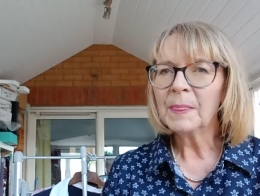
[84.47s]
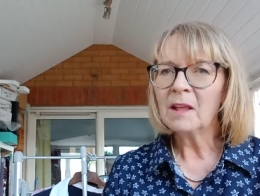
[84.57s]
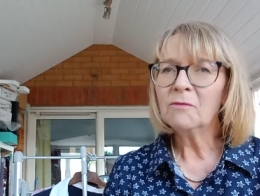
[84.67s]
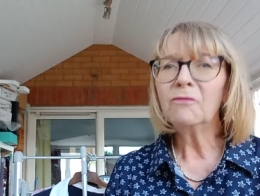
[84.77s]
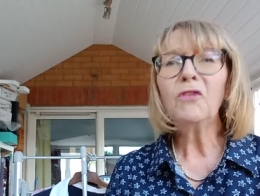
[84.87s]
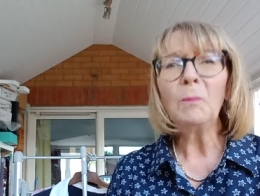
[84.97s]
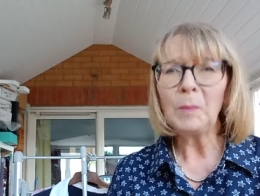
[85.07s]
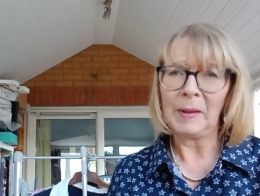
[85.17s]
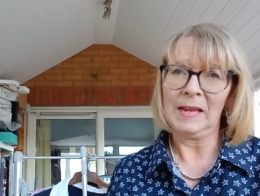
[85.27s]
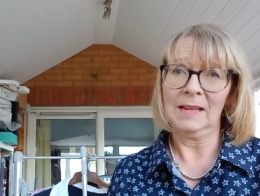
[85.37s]

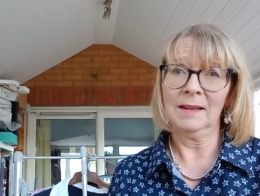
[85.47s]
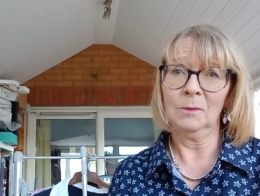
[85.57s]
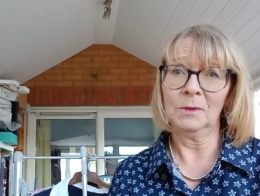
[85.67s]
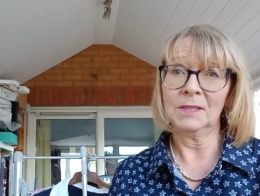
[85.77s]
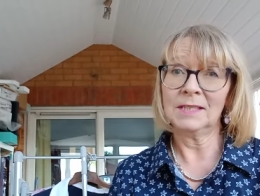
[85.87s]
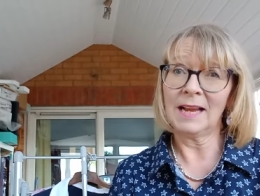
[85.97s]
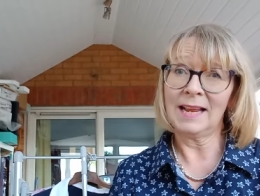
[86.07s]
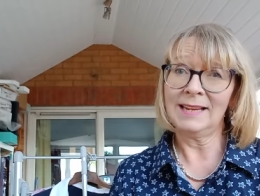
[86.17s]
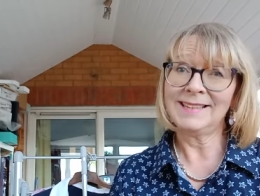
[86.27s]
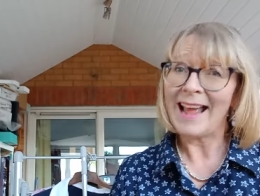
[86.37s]
frumpy, I want to
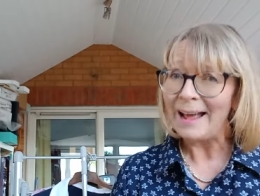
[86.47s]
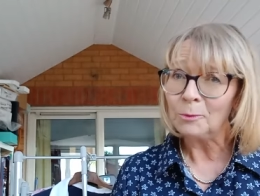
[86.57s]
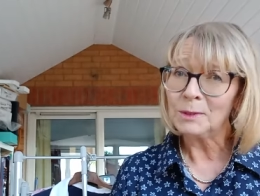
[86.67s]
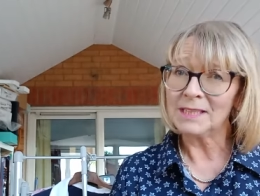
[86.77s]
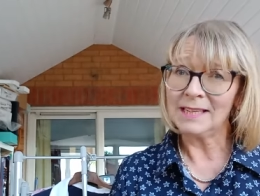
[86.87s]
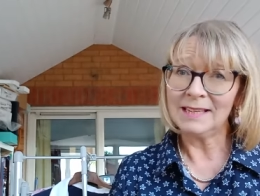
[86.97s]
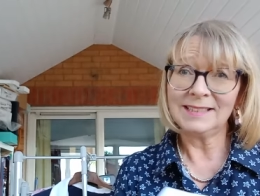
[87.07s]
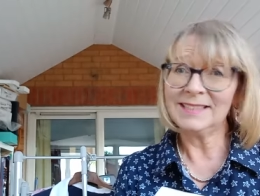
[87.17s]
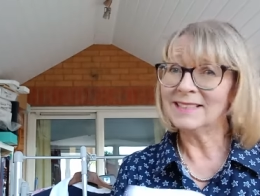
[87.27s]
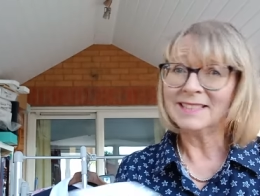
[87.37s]
say, dowdy,
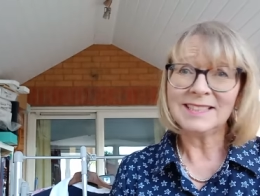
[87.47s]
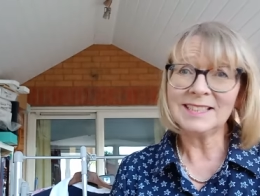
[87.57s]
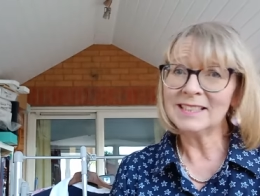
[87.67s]
just